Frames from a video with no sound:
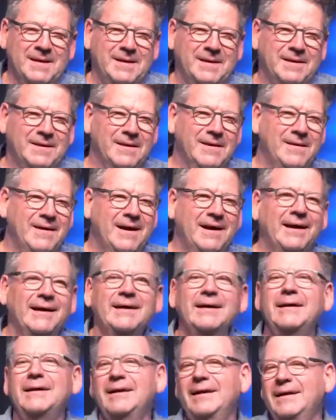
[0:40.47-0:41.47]
You know,
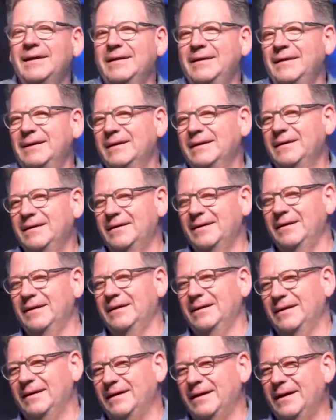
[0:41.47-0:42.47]
I
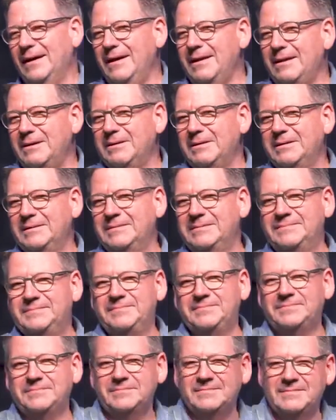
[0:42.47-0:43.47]
I had a
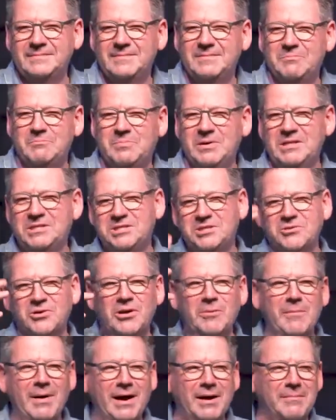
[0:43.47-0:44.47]
picture
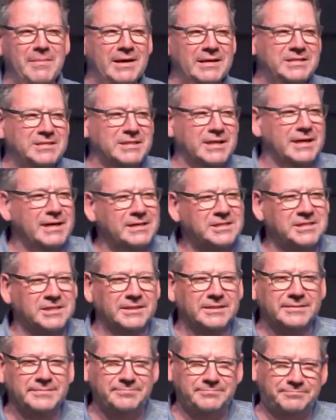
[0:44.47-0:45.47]
in my
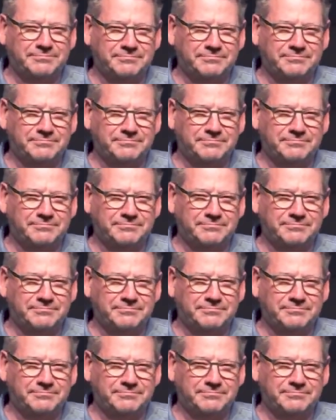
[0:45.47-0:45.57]
imagination